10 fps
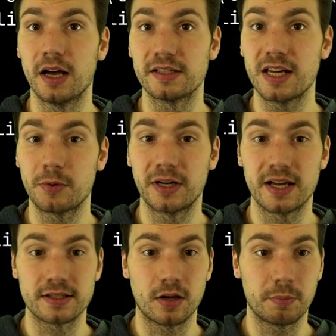secret
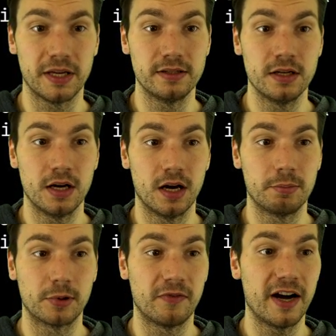has not been
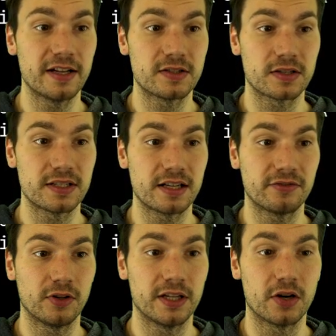provided
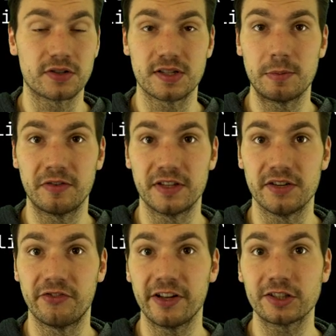successfully, or some of the
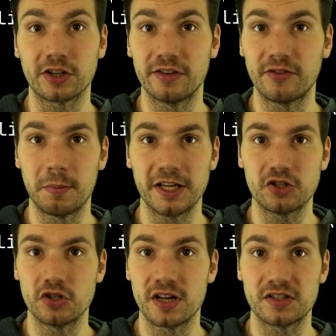filter
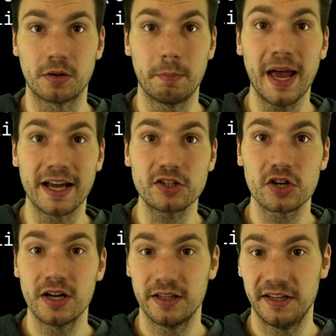information does not match
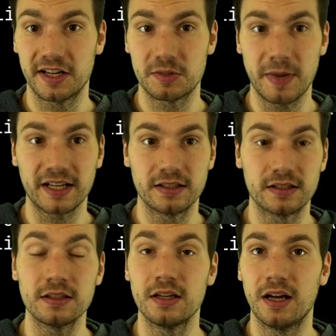the
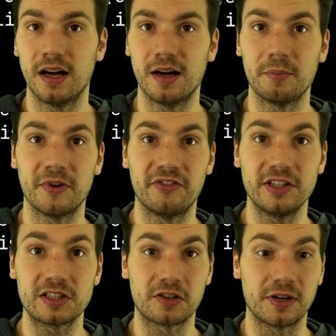expected
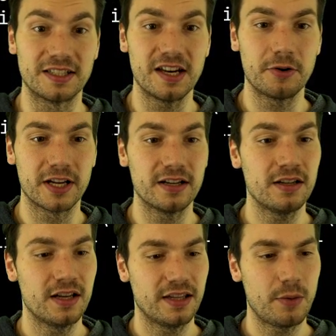filter criteria,
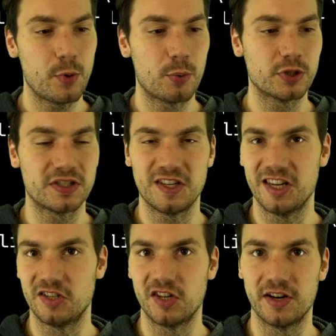then we would
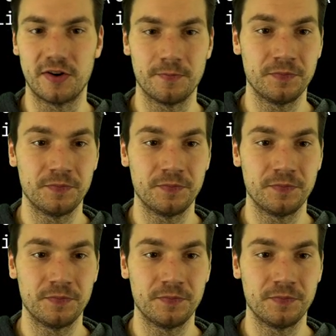see it here.